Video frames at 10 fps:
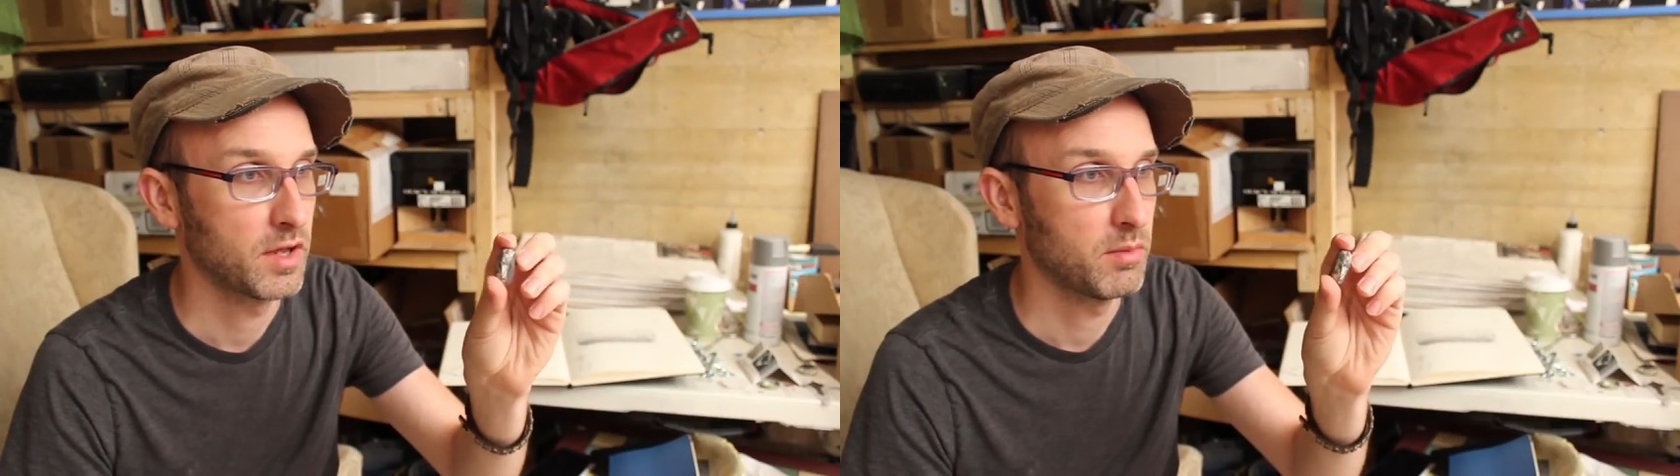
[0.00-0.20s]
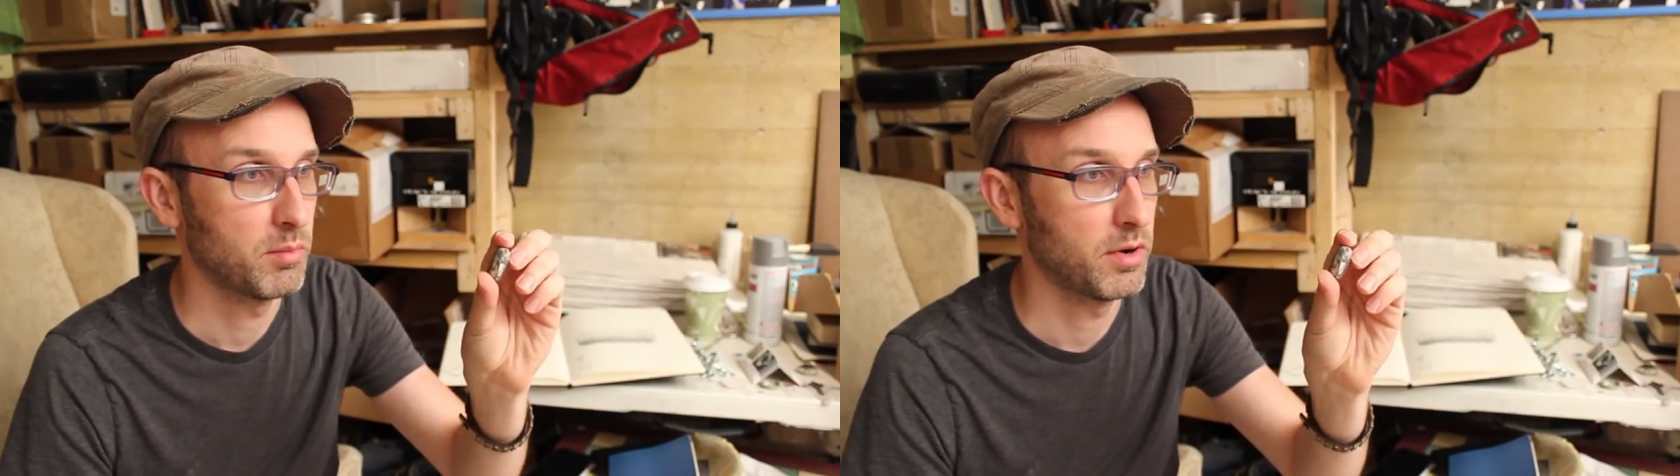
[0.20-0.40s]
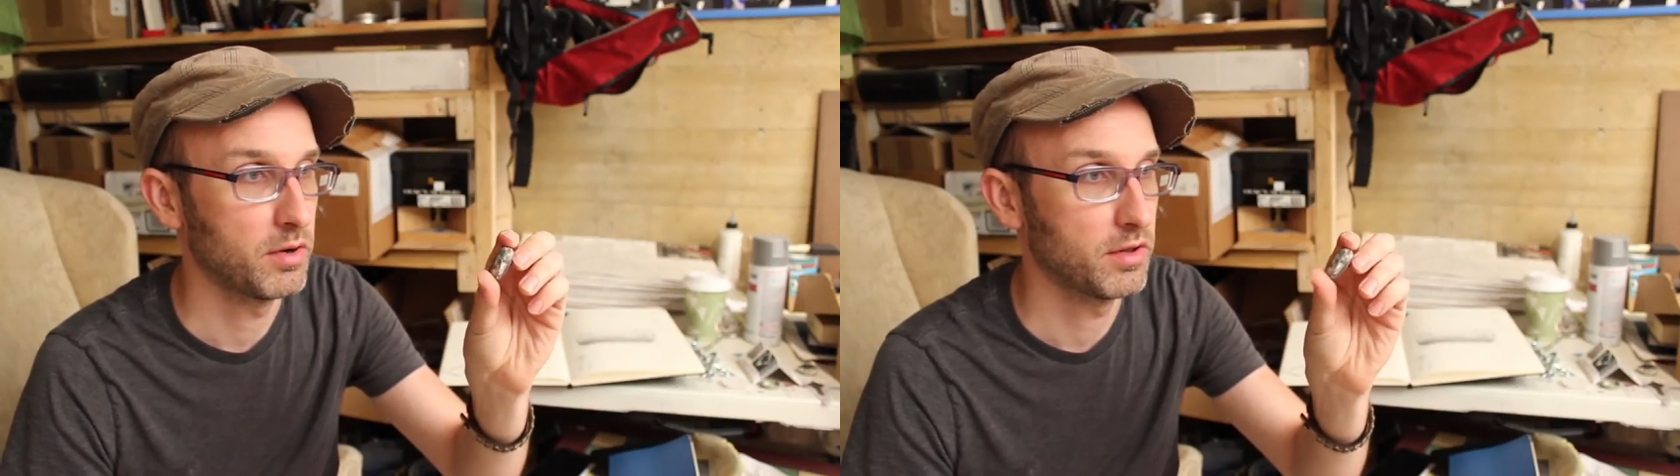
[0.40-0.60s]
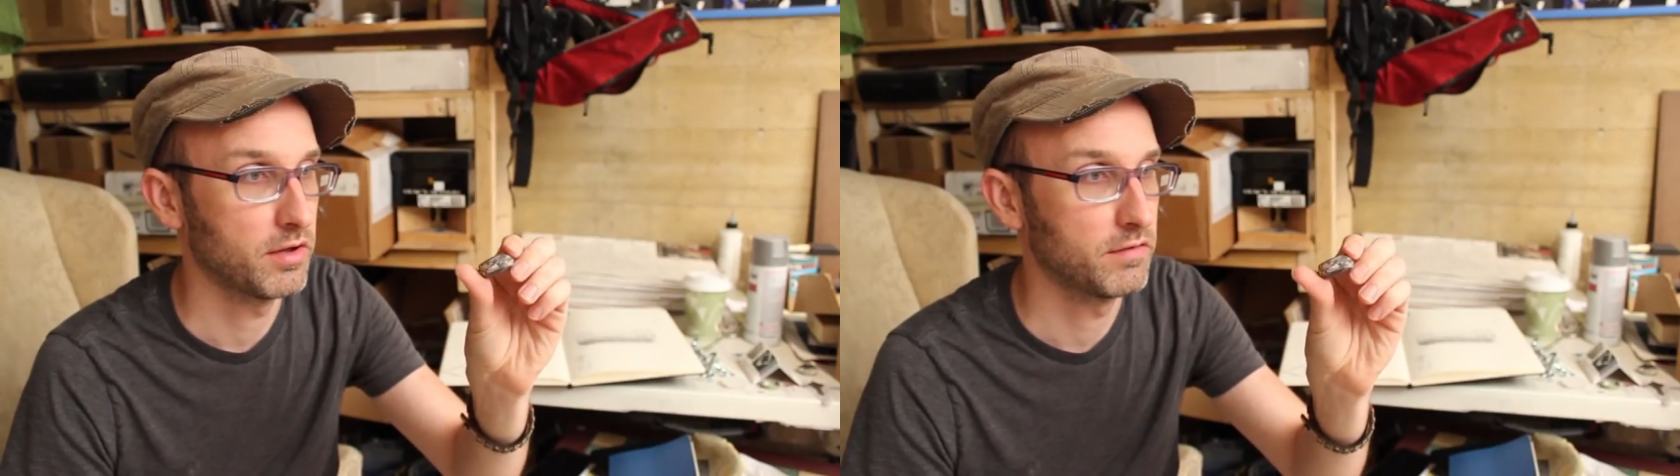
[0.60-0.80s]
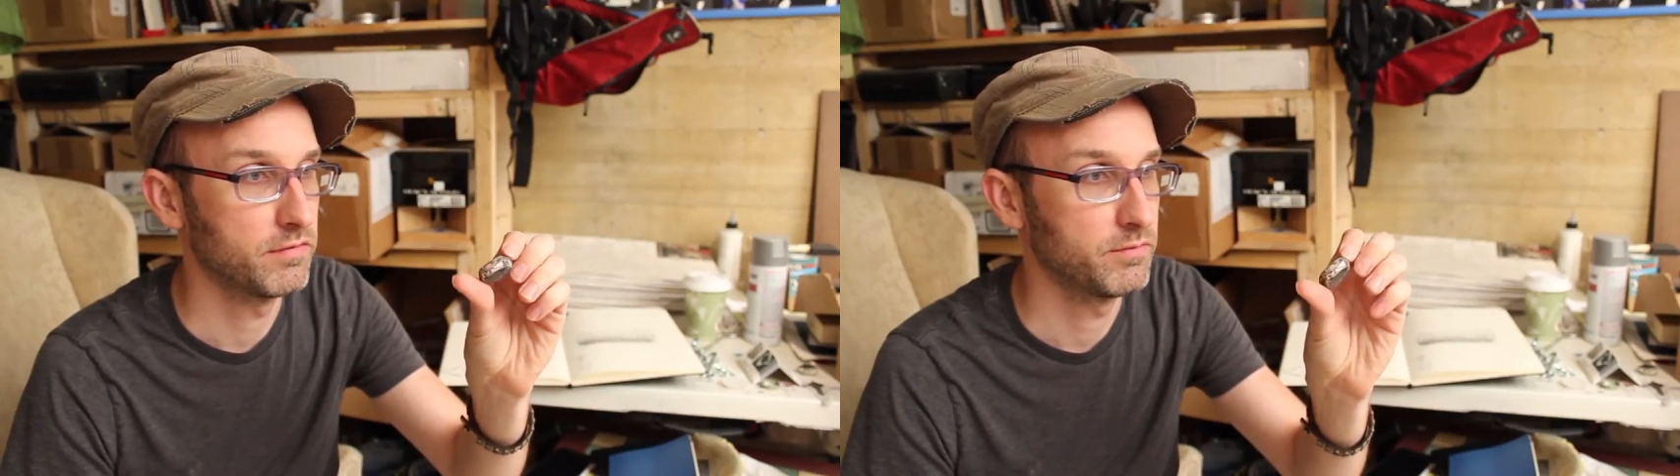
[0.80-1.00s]
ball
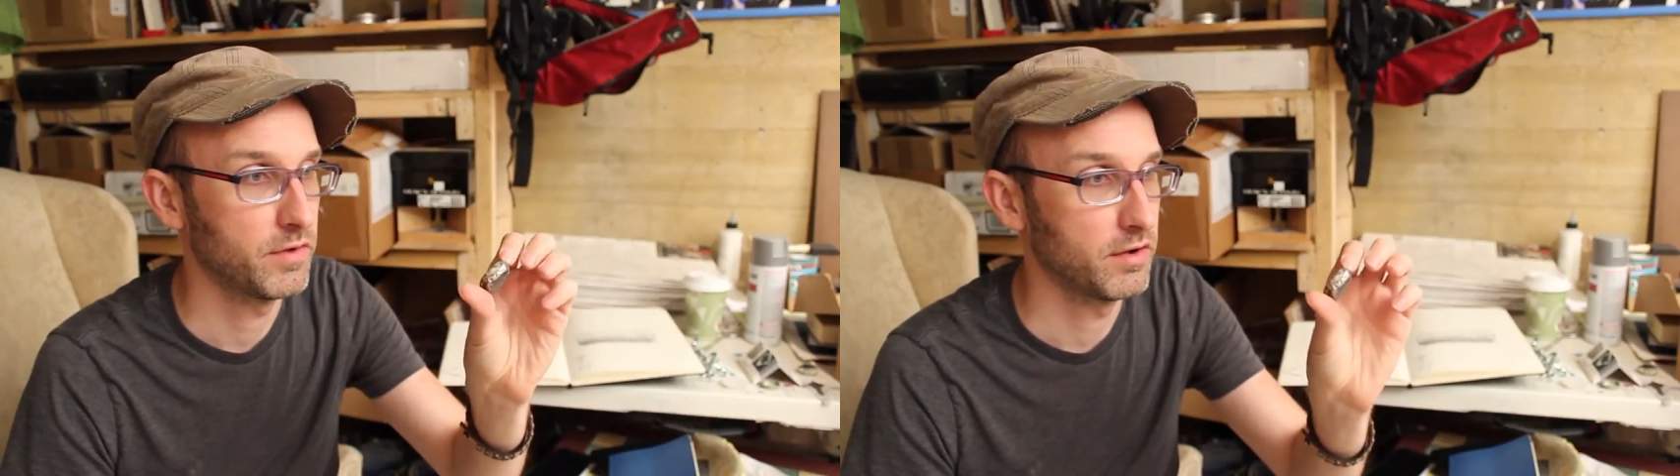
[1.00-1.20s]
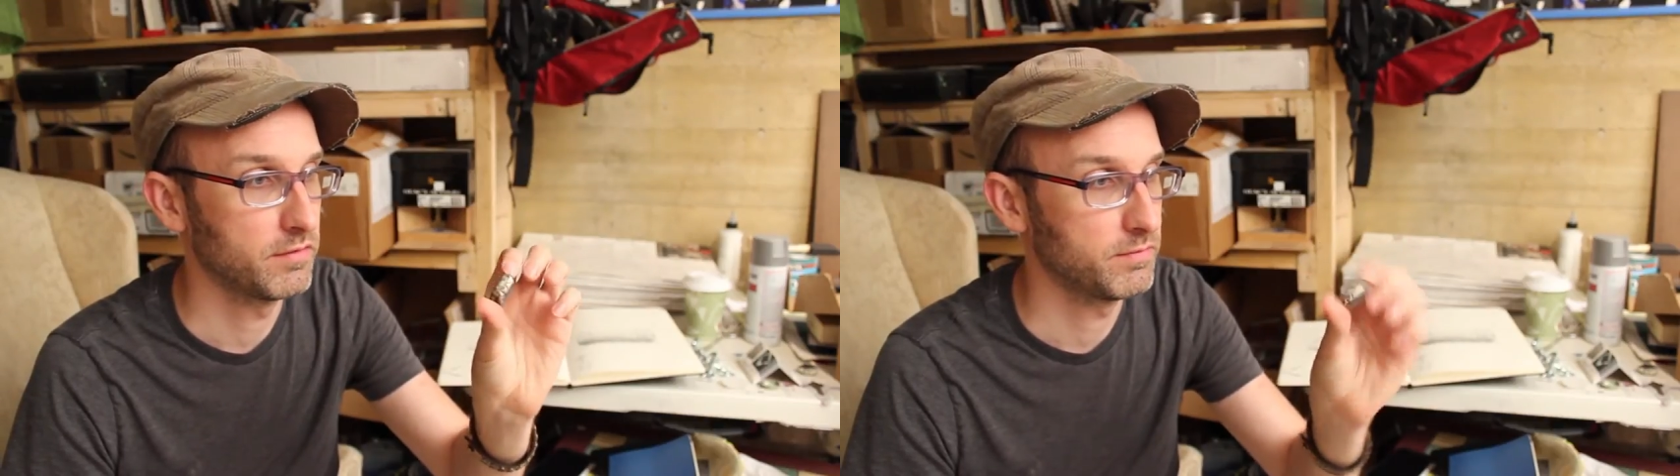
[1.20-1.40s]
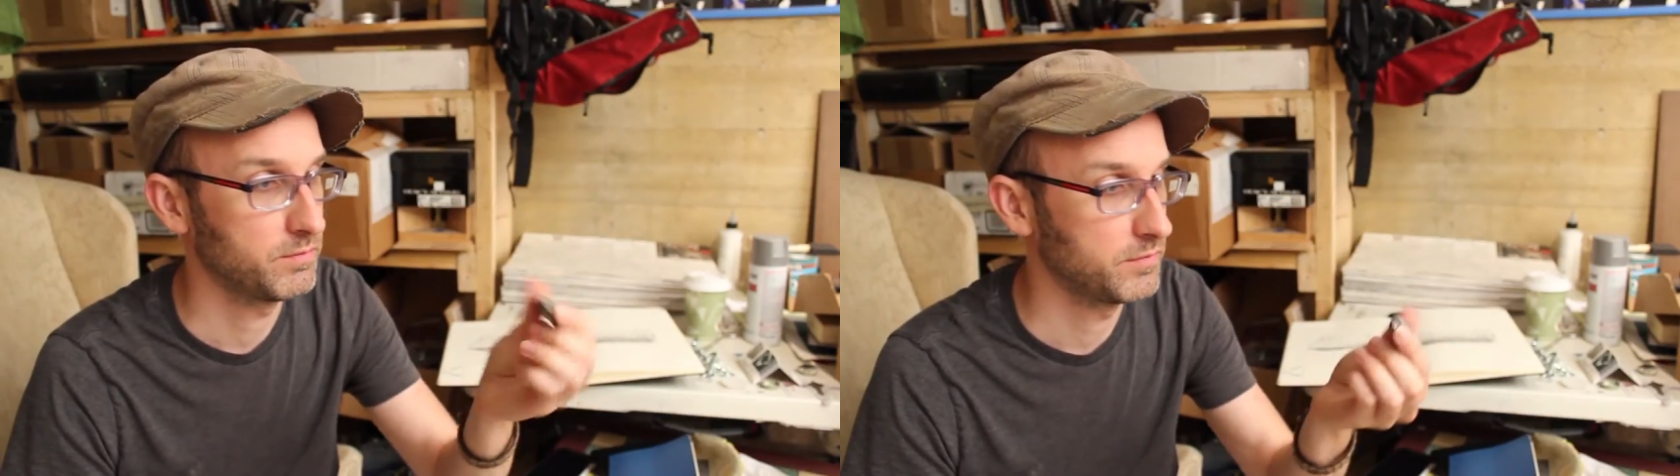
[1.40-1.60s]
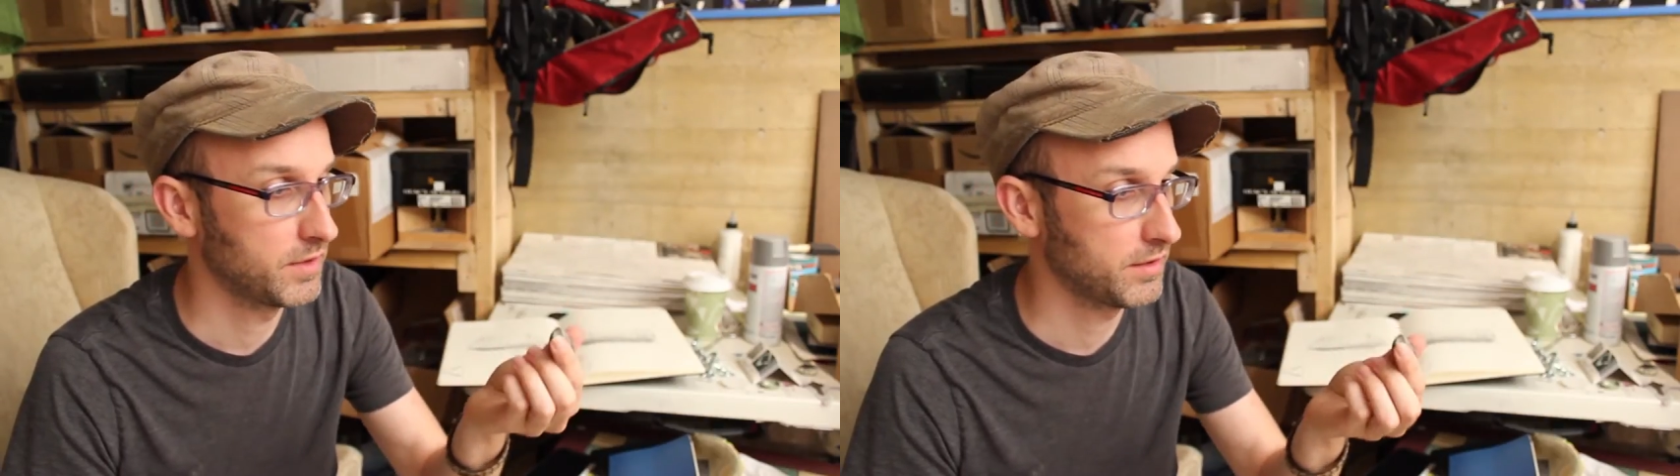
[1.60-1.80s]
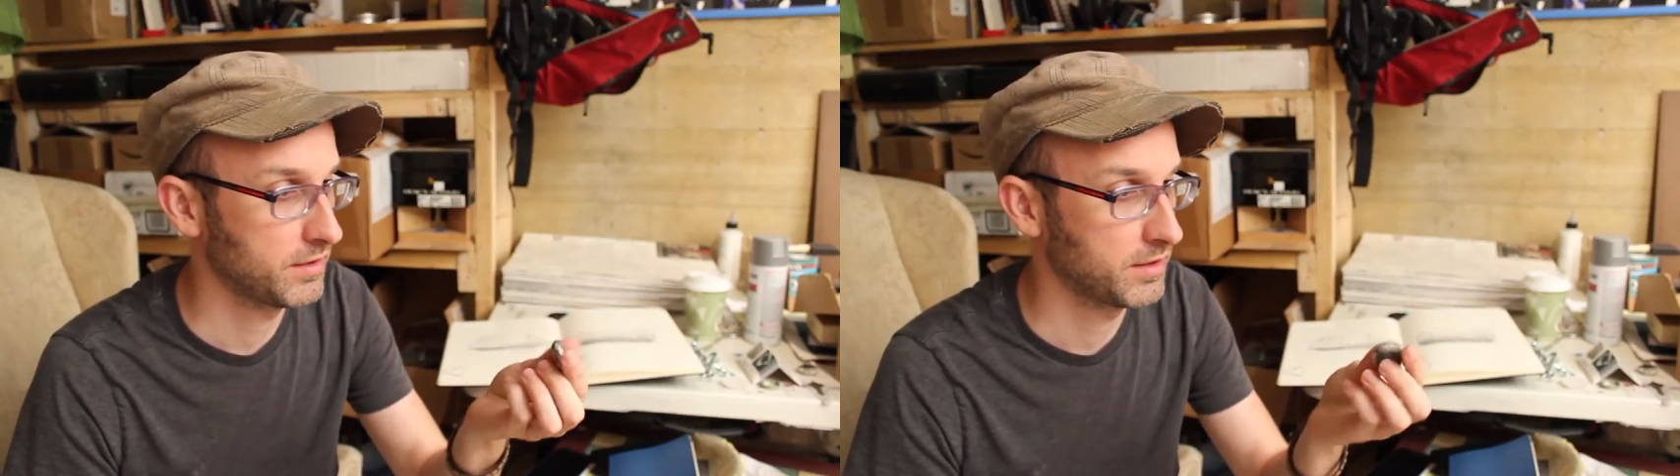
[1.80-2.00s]
of, of
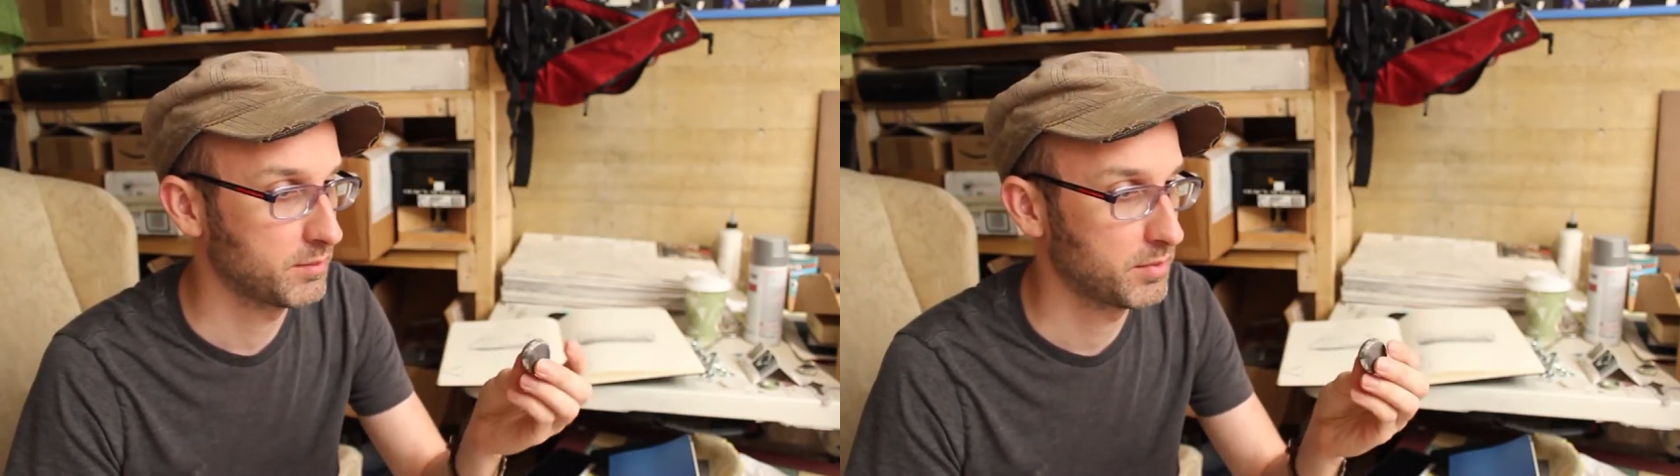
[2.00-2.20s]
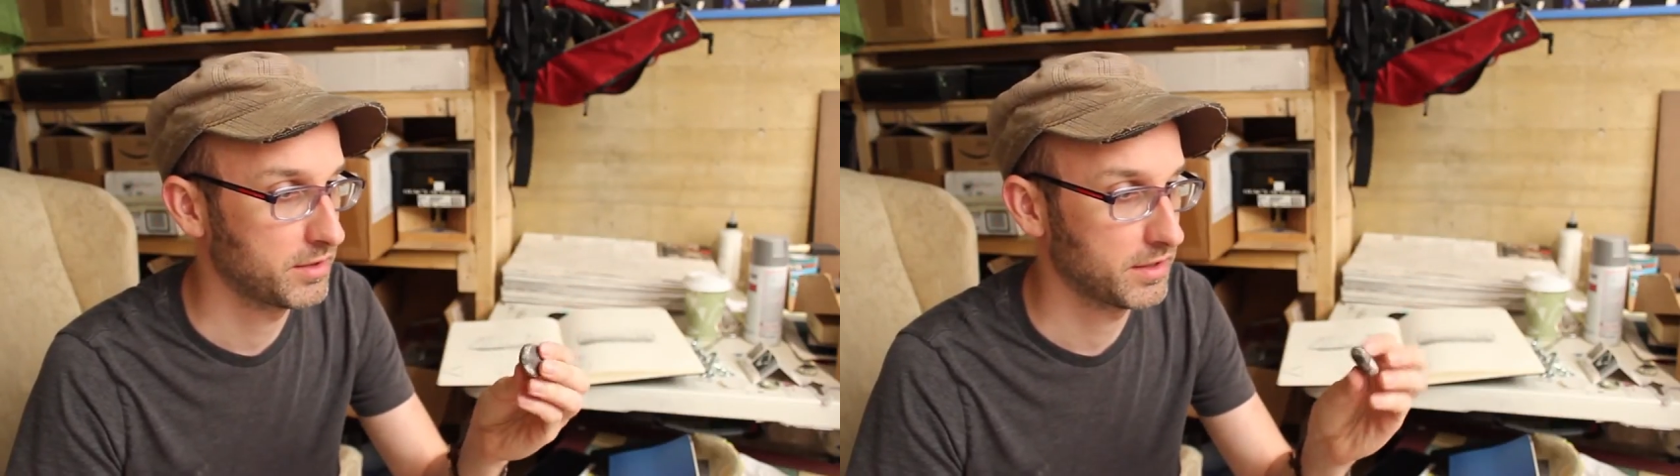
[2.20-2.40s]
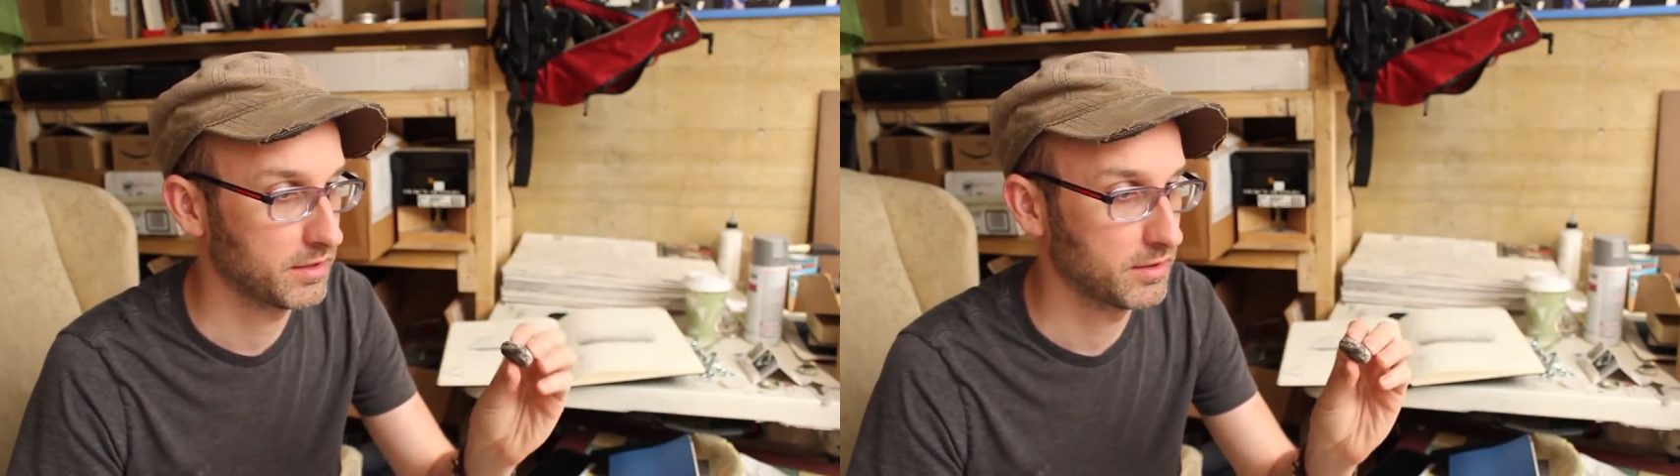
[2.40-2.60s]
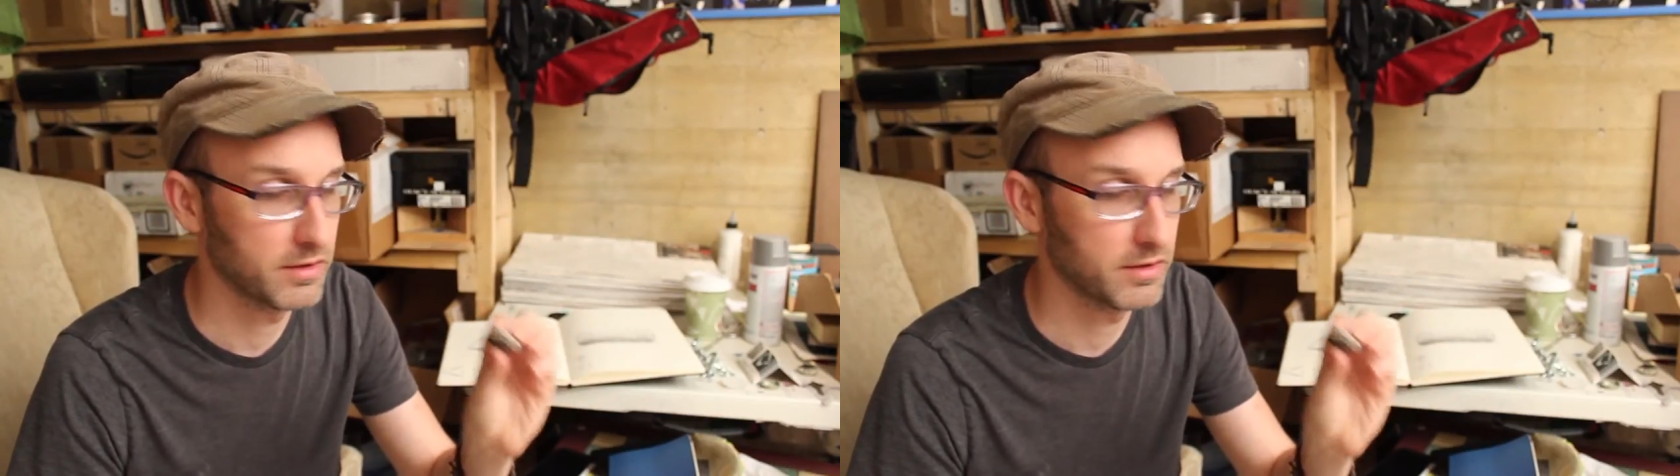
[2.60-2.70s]
nothing in particular,